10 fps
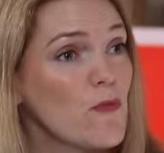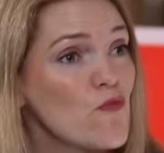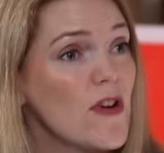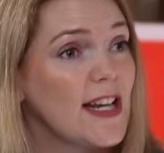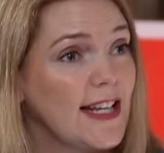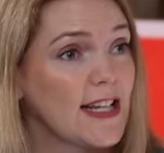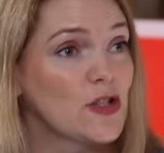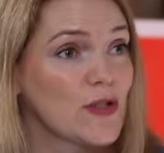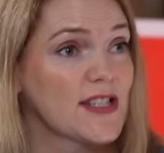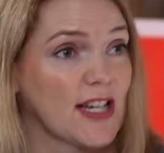been really
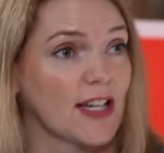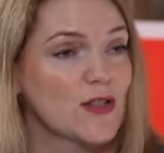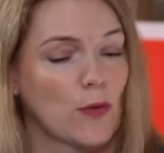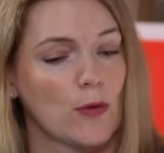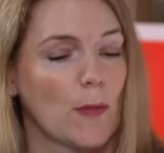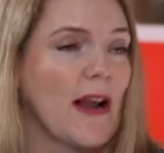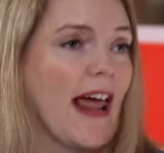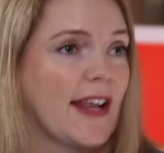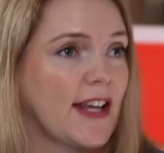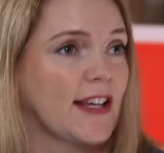interesting as we were
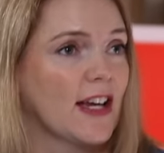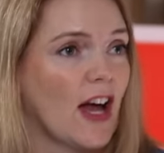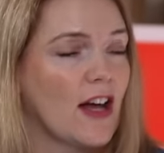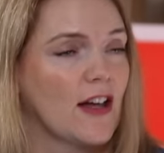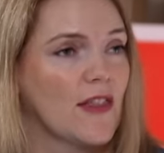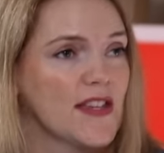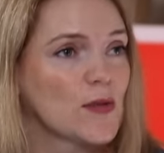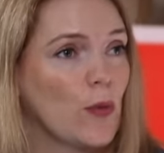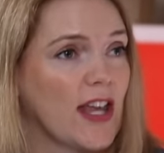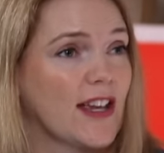planning
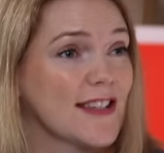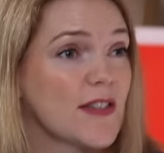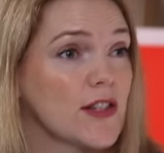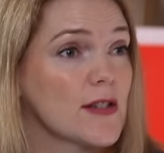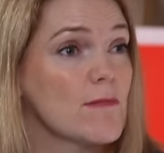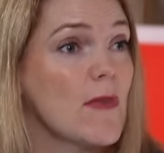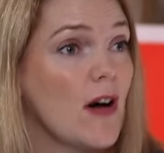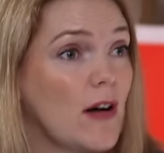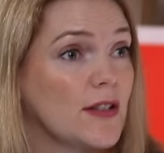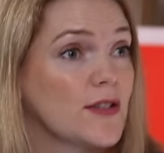this week is the
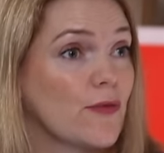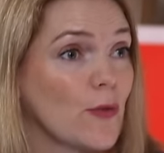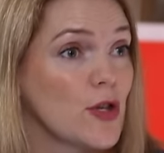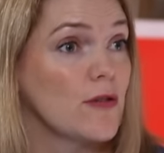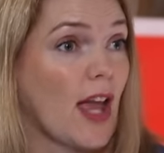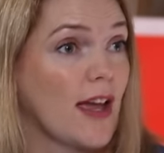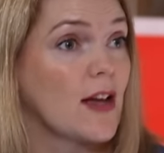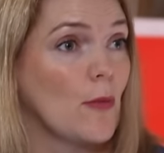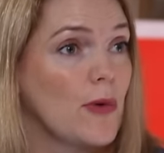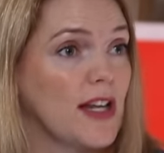demand from UK
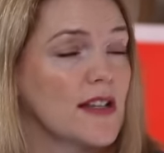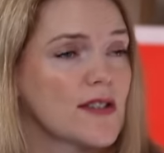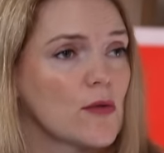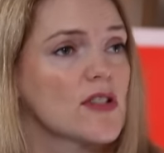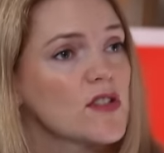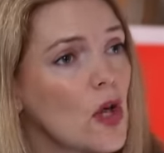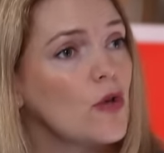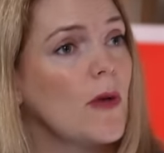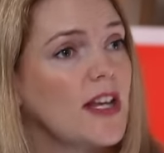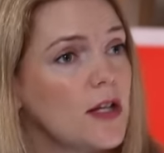companies. There are so
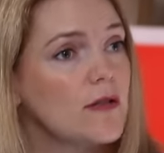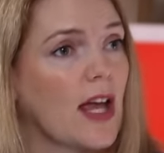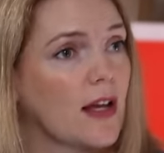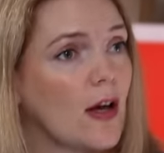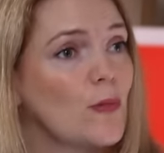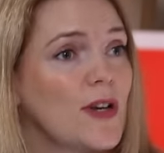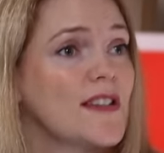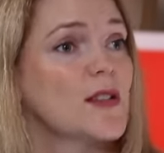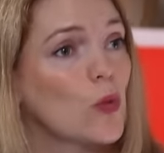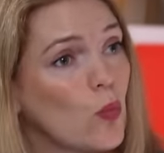many UK
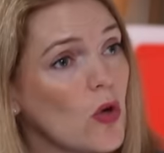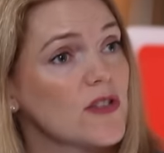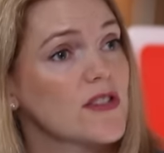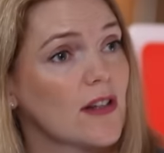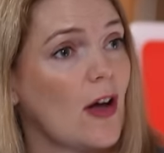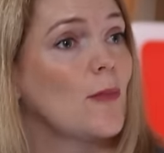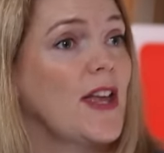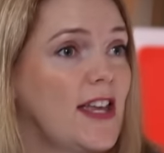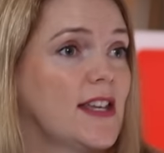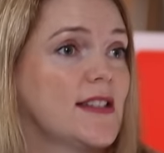companies that want to come
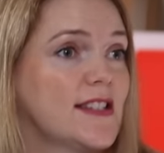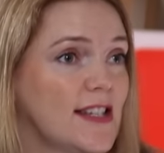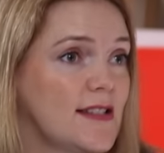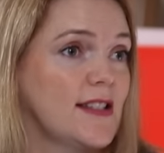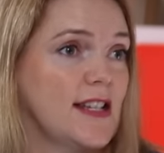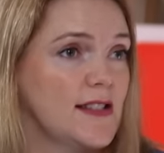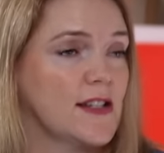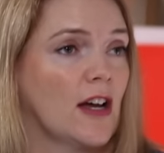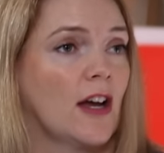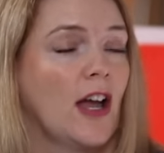here to
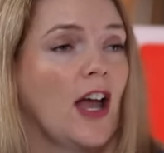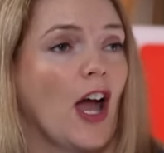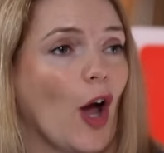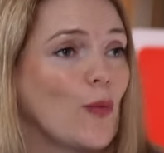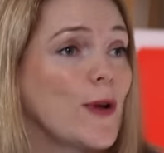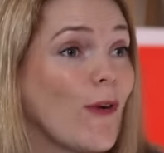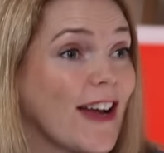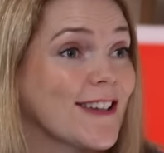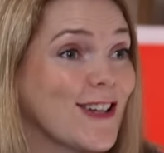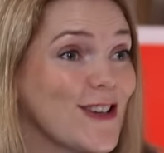Indonesia. We
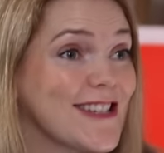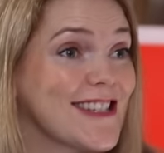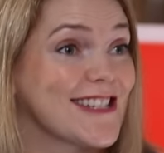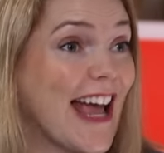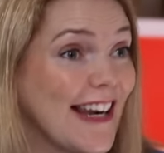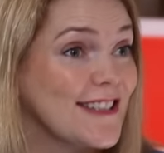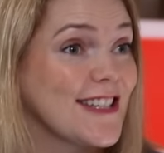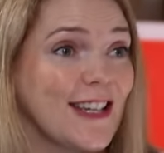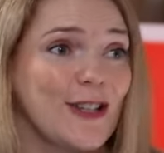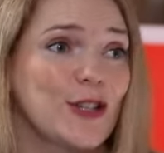recognize the talent
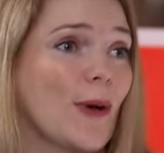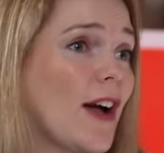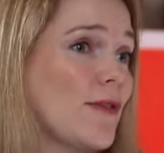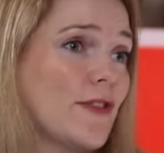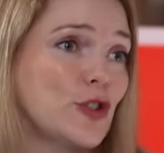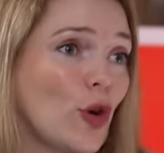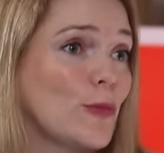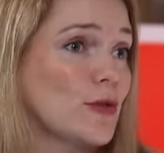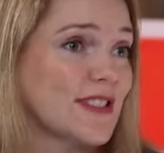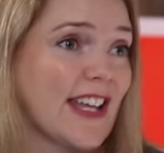here. You have phenomenal